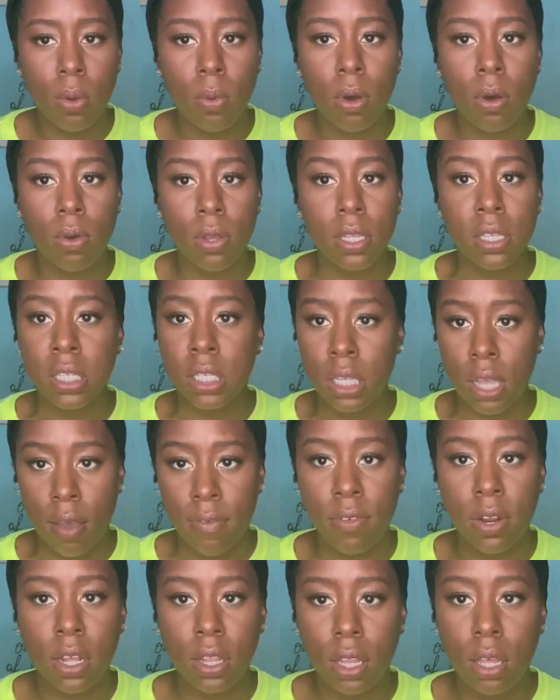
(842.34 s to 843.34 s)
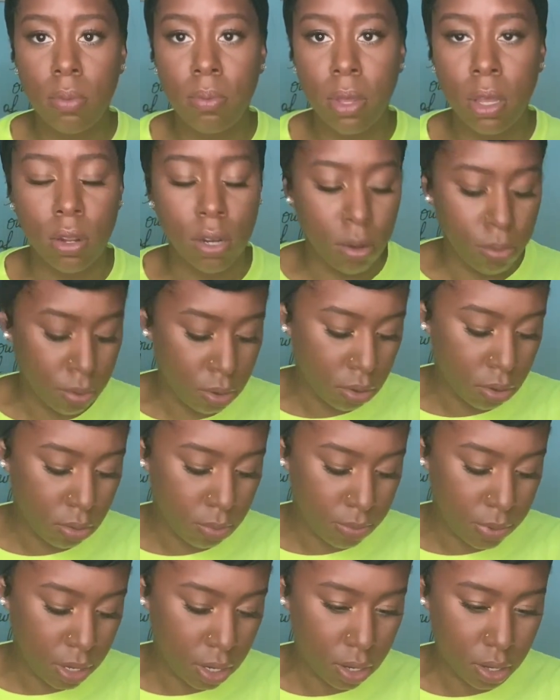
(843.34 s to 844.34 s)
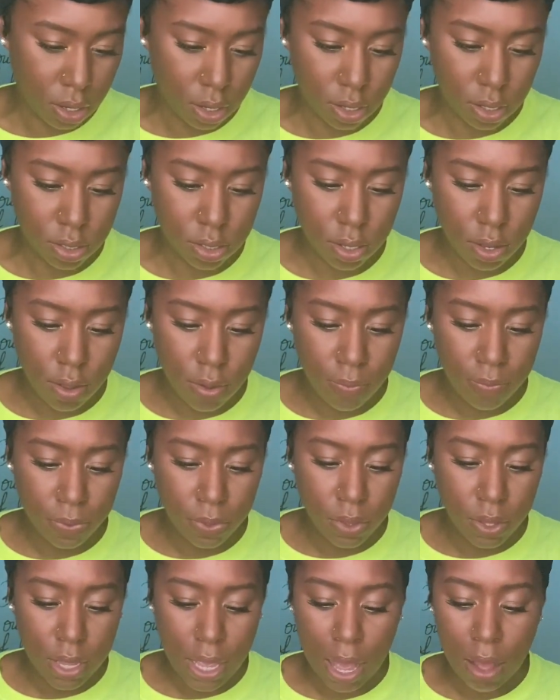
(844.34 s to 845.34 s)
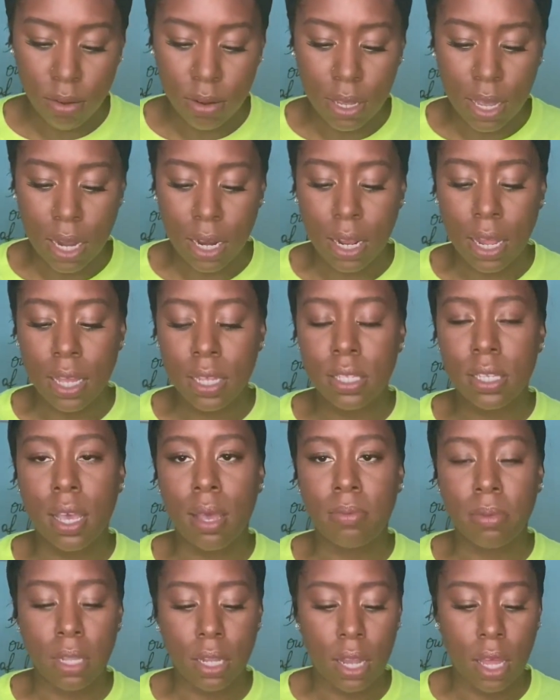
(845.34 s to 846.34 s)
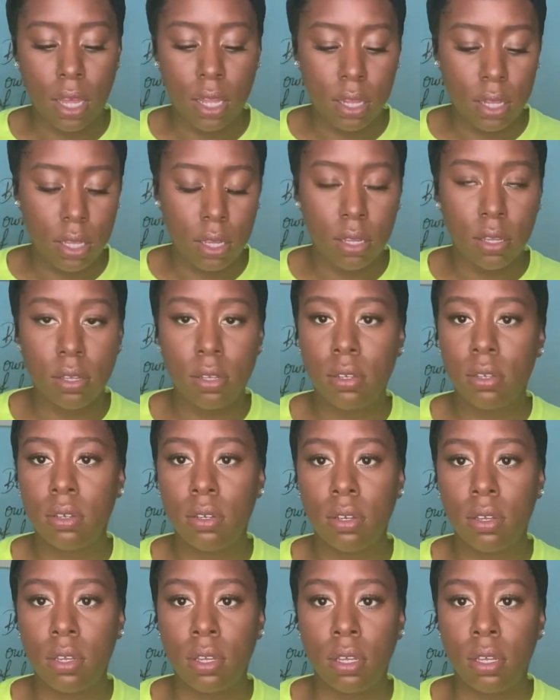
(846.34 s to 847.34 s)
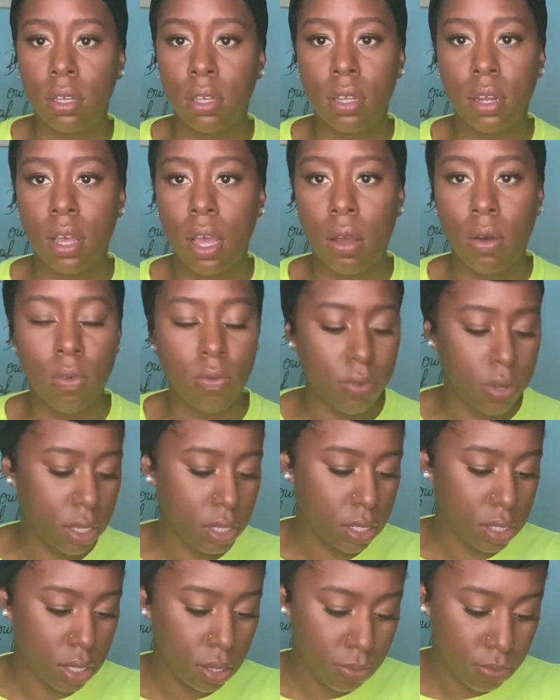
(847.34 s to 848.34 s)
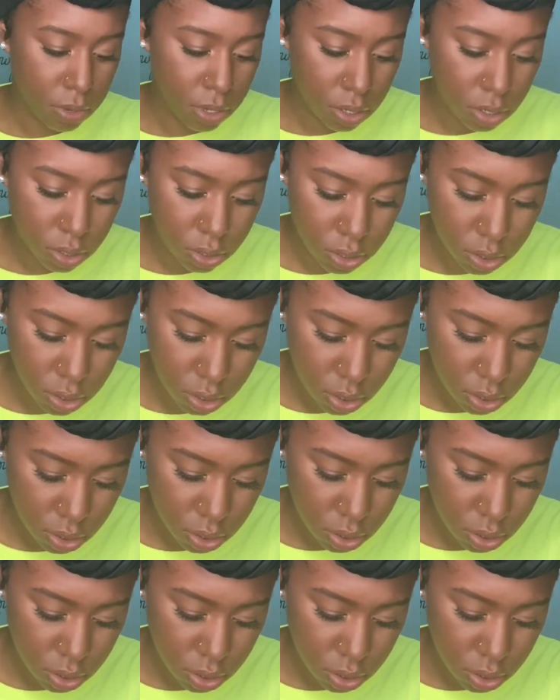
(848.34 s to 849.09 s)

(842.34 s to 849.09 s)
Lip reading: well, it's definitely buildable because I only kind of like tapped it lightly and I don't really see much.